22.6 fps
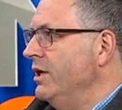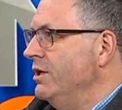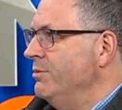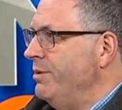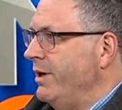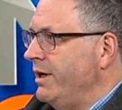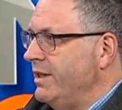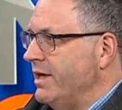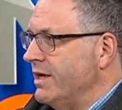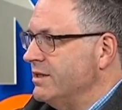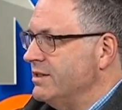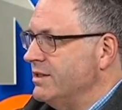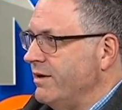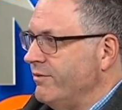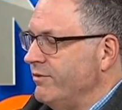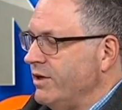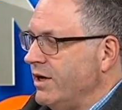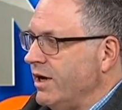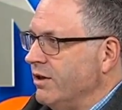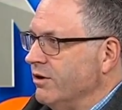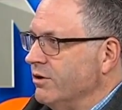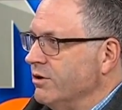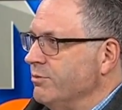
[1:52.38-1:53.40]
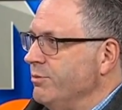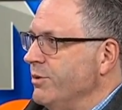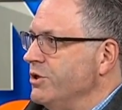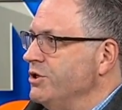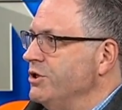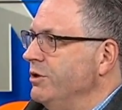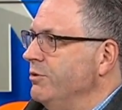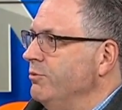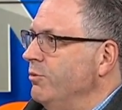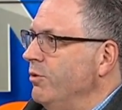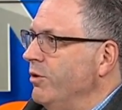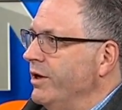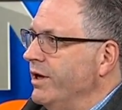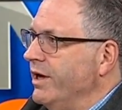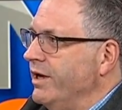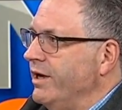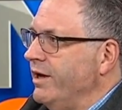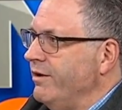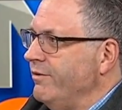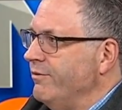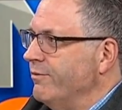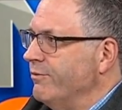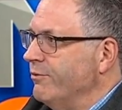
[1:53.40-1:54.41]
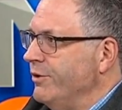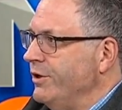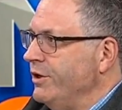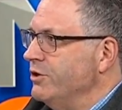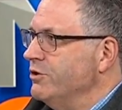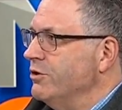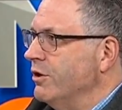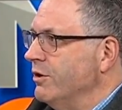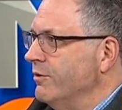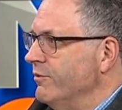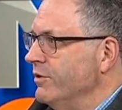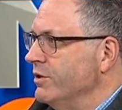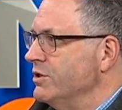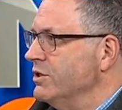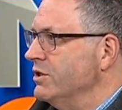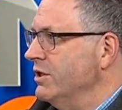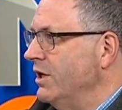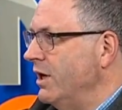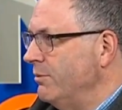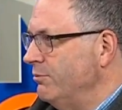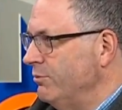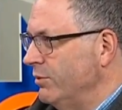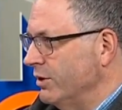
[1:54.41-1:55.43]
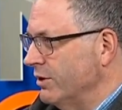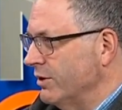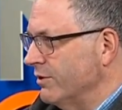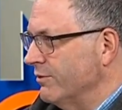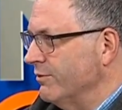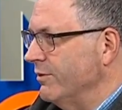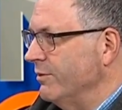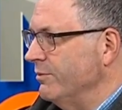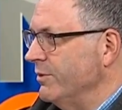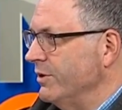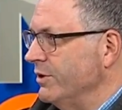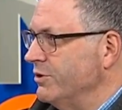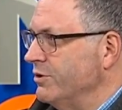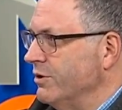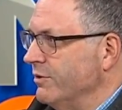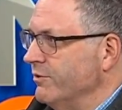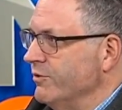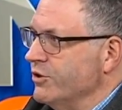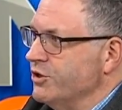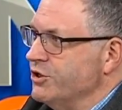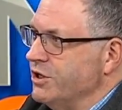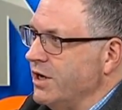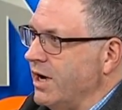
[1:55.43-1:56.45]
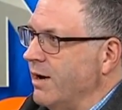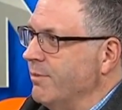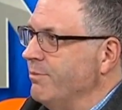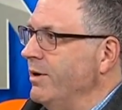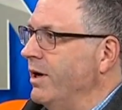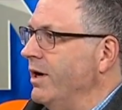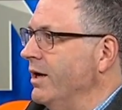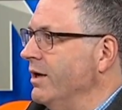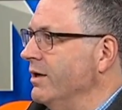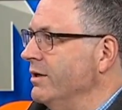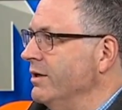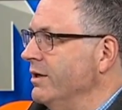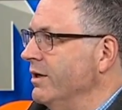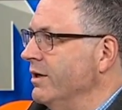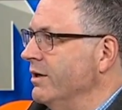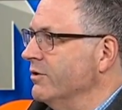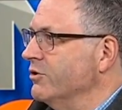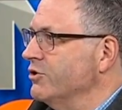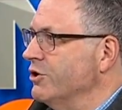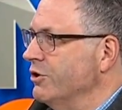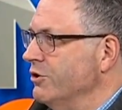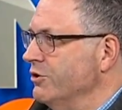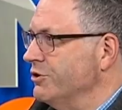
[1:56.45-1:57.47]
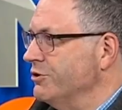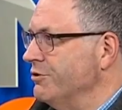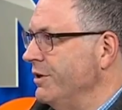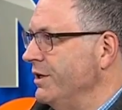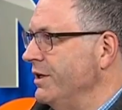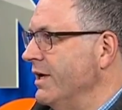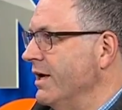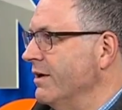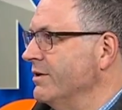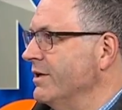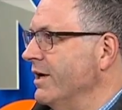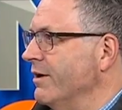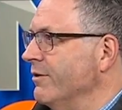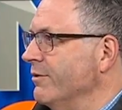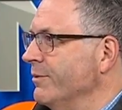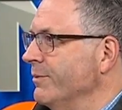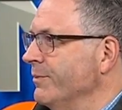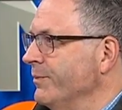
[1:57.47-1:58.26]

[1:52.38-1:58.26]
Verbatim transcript: pay that $7 admission will get a free Tervis tumbler from the Tervis shop on uh, Church Street downtown